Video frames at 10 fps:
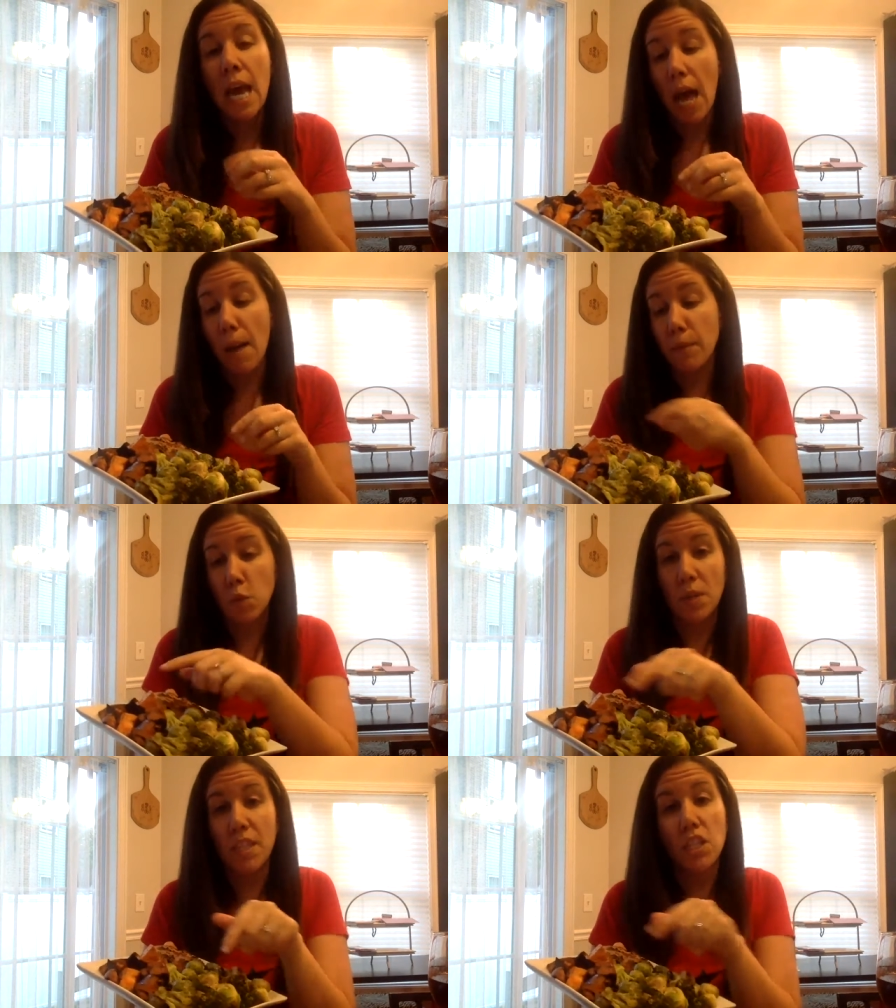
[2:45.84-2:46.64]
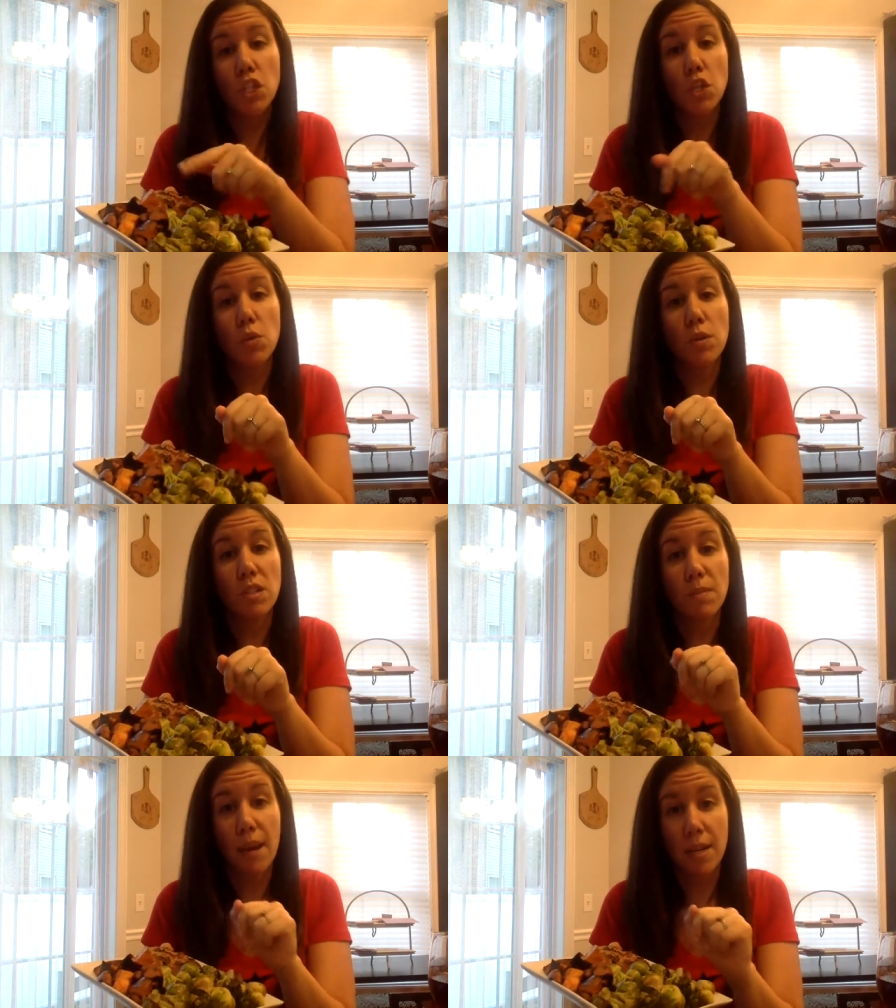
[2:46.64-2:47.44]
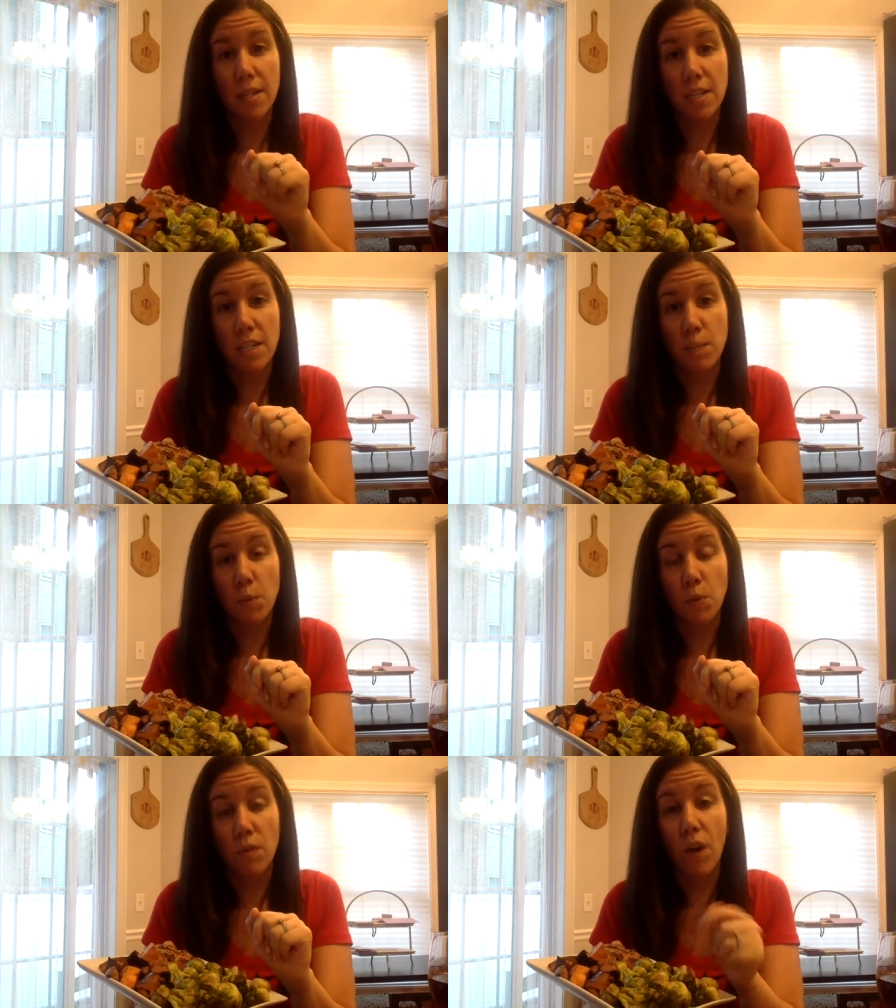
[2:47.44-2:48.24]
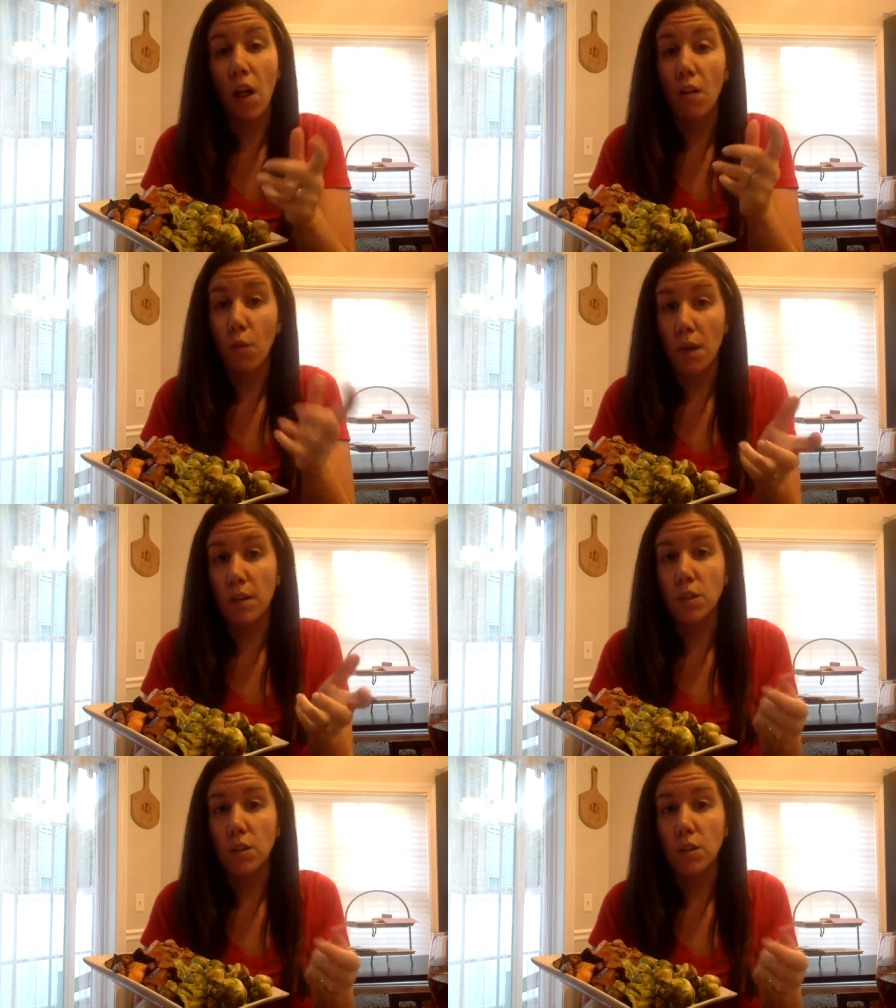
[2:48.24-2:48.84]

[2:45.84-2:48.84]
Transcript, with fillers: And between these two, there's about a teaspoon of olive oil.